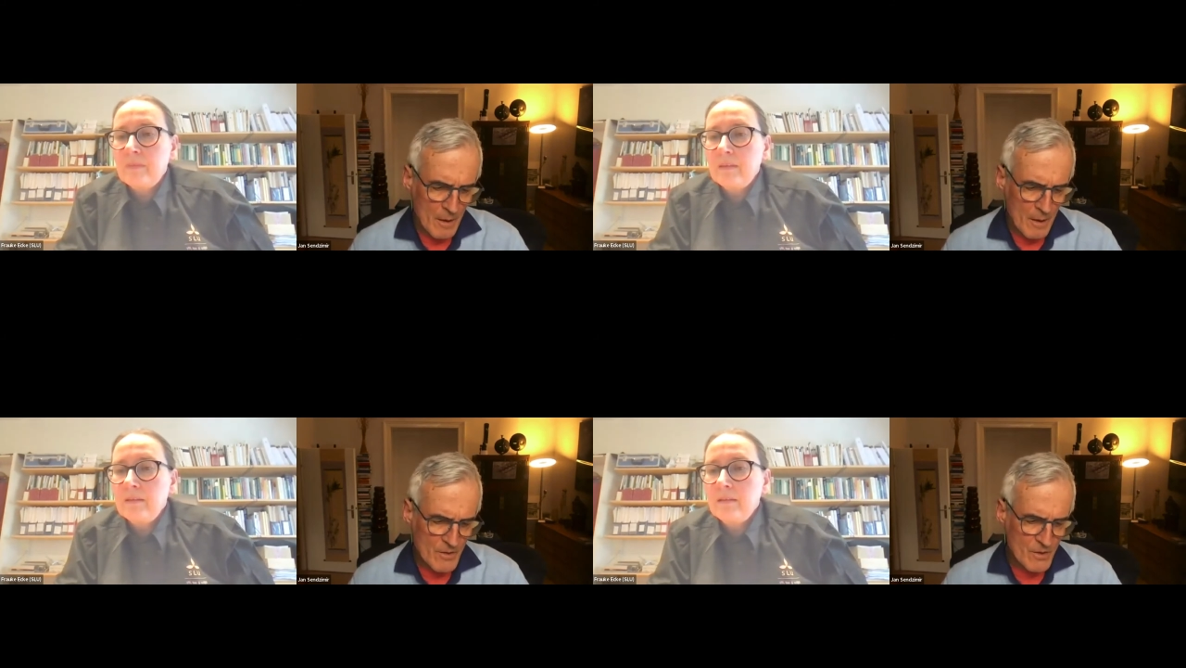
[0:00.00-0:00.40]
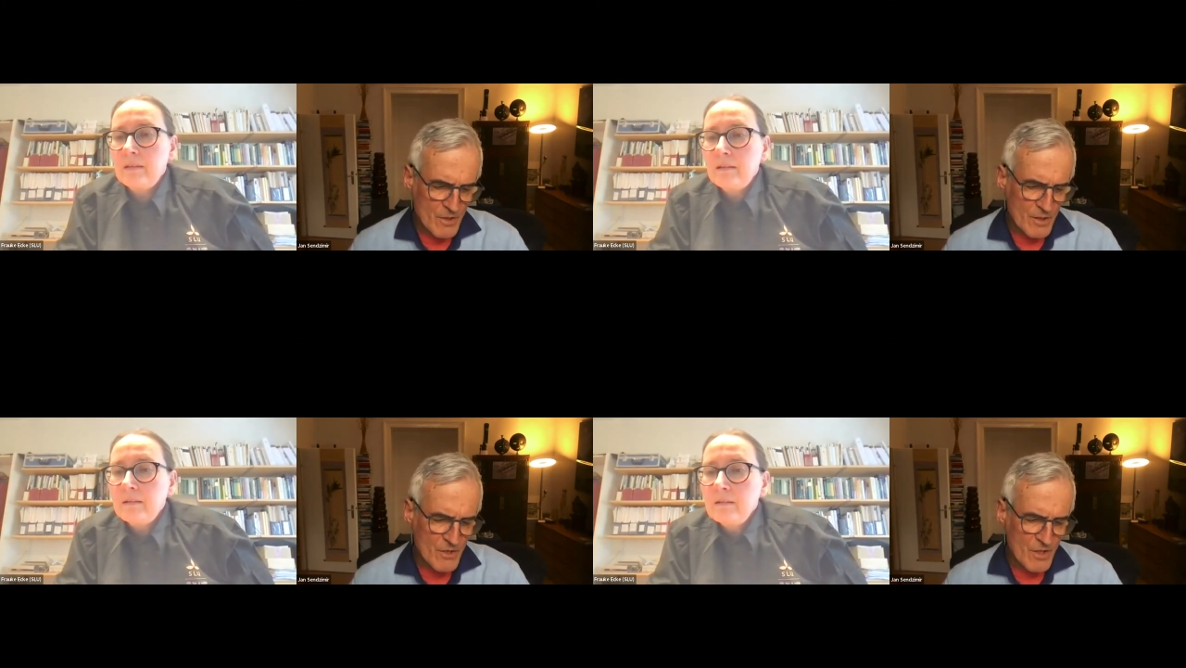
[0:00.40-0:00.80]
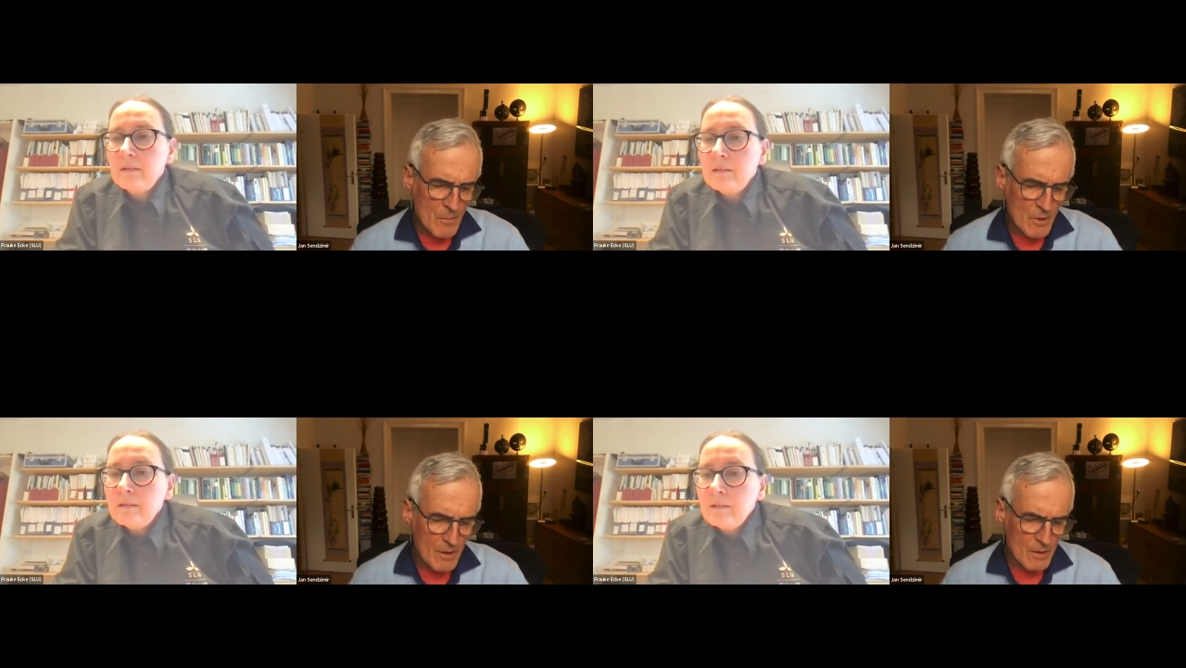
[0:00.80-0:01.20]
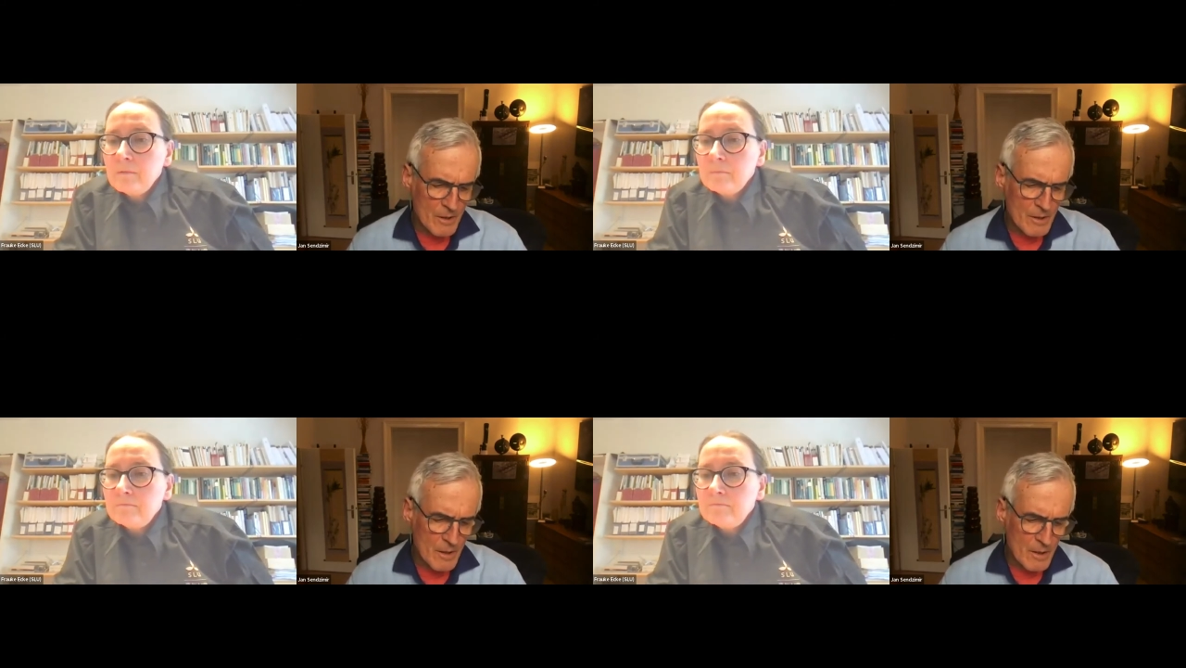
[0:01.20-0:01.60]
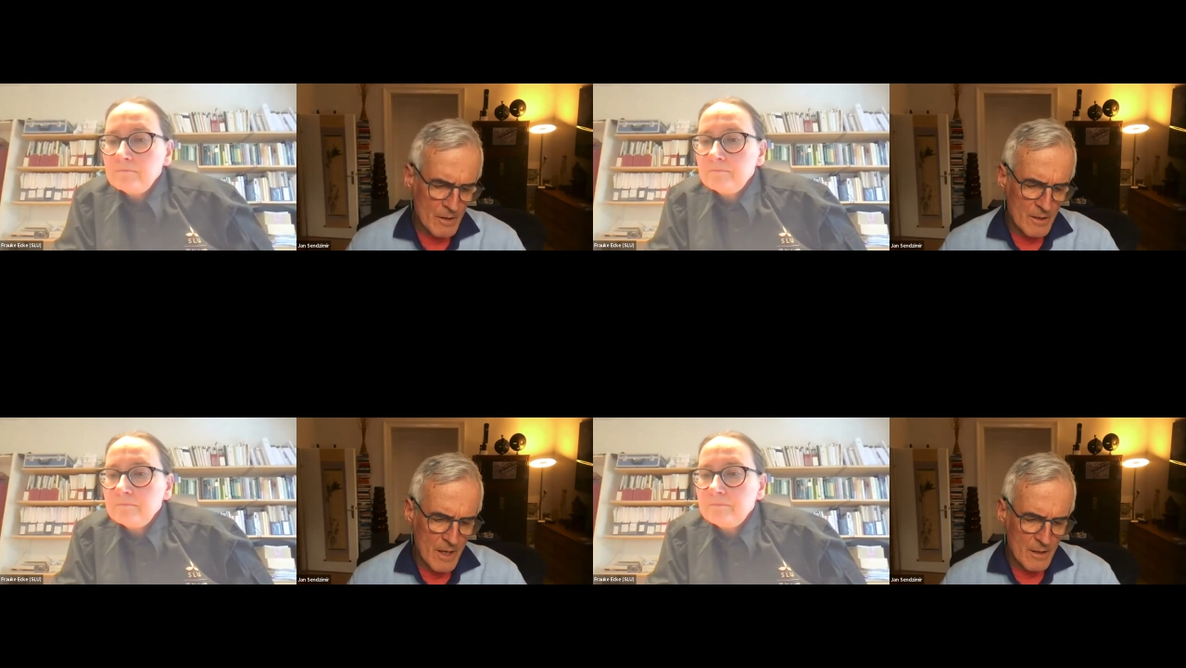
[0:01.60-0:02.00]
Speaker 1: Uh, she says, similarly,
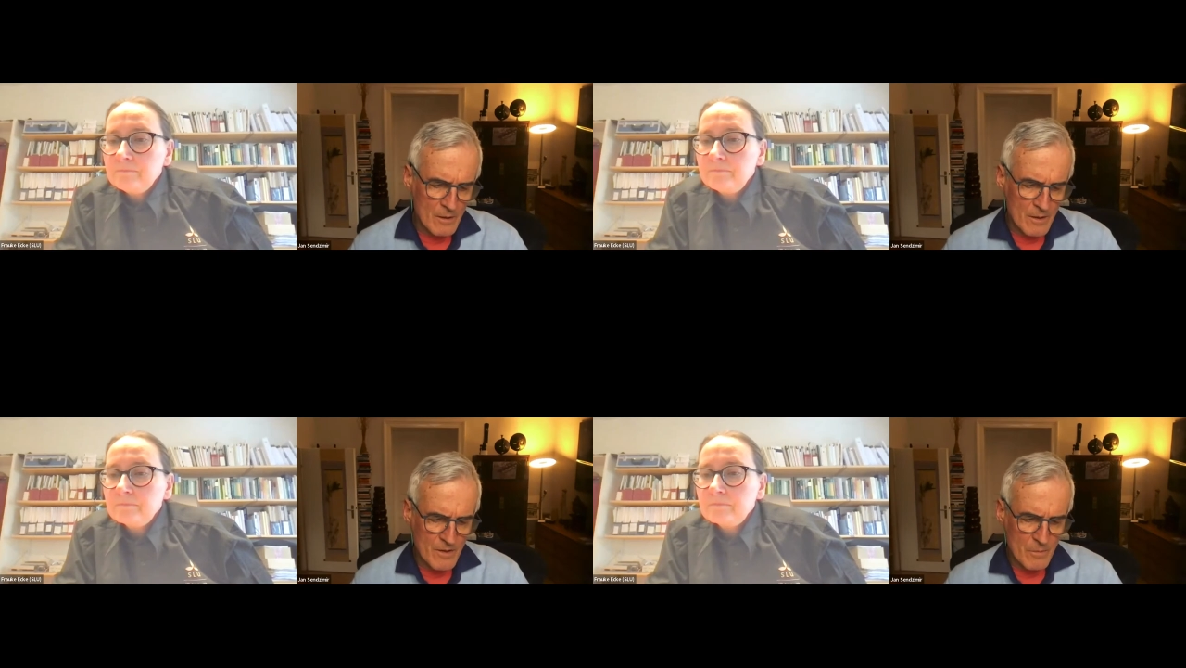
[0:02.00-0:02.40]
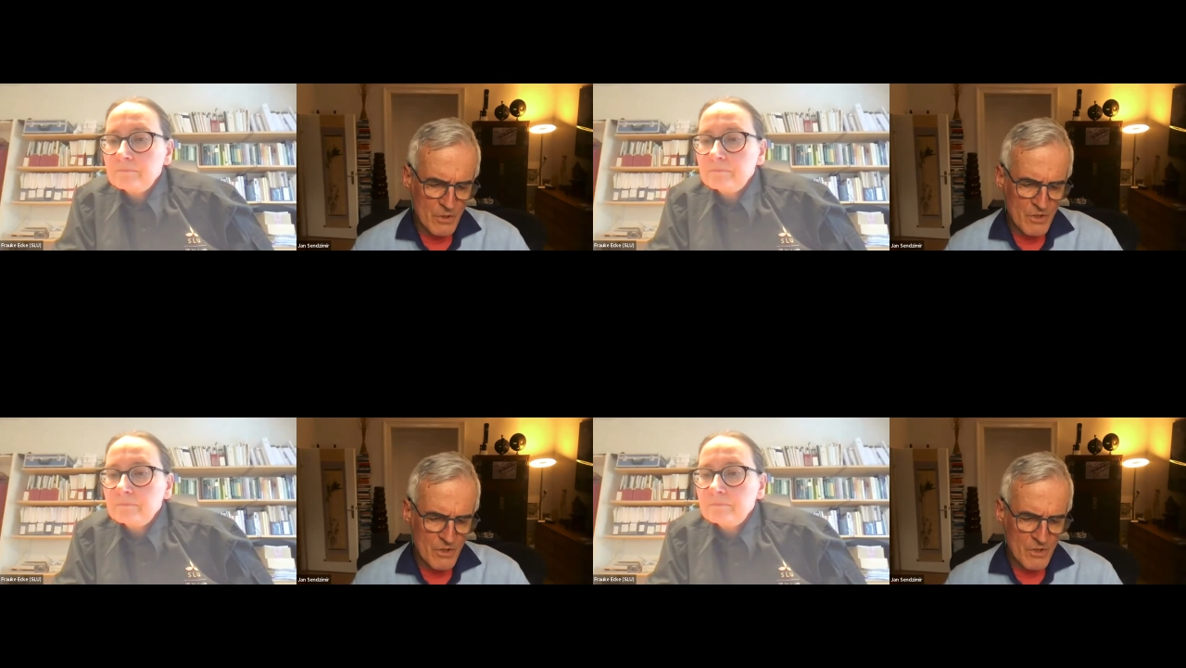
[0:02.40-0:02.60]
in the Netherlands,